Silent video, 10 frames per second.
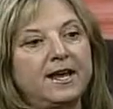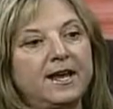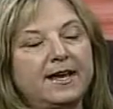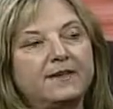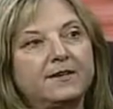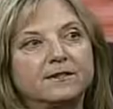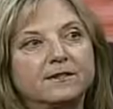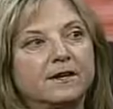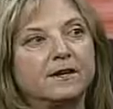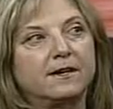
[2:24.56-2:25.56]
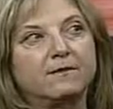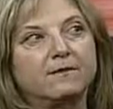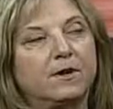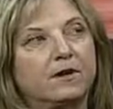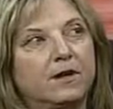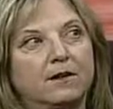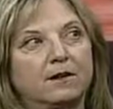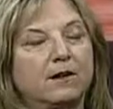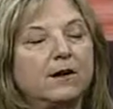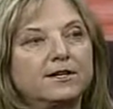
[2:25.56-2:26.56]
and there's a
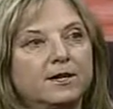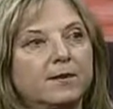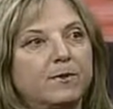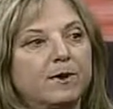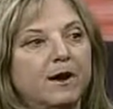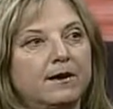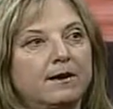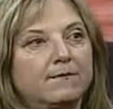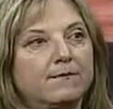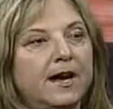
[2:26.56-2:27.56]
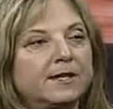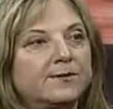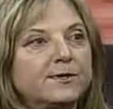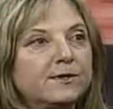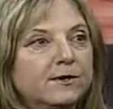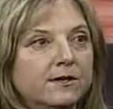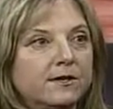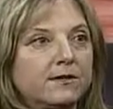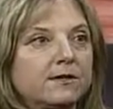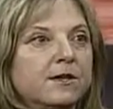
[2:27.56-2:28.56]
large number of
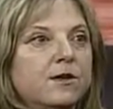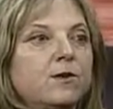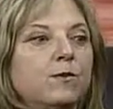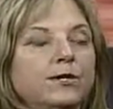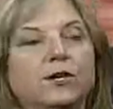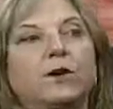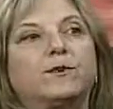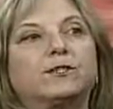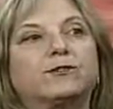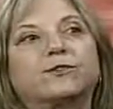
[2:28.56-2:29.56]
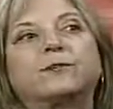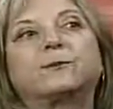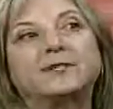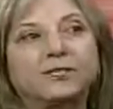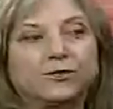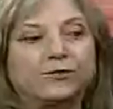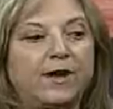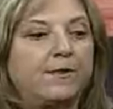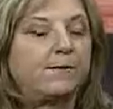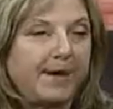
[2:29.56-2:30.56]
cosmeceuticals, which are prescription
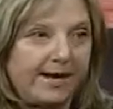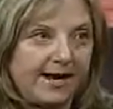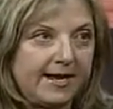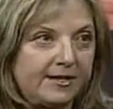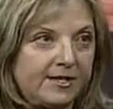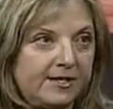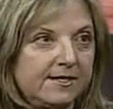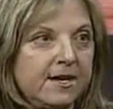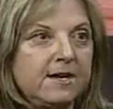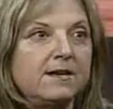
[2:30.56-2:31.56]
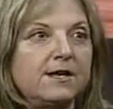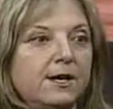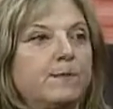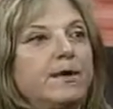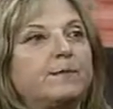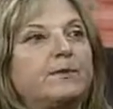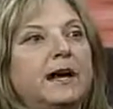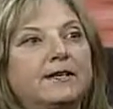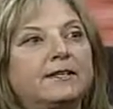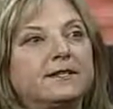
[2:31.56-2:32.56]
strength medications that can be
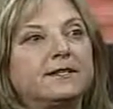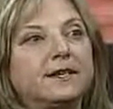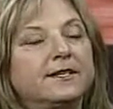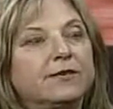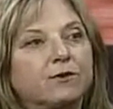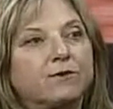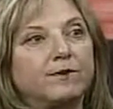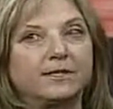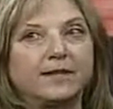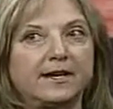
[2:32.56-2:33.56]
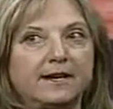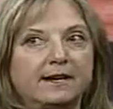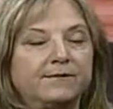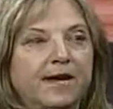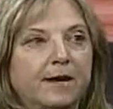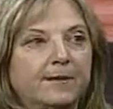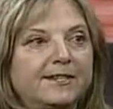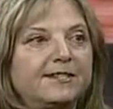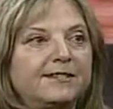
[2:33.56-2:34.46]
applied to the skin to reverse that kind of damage. I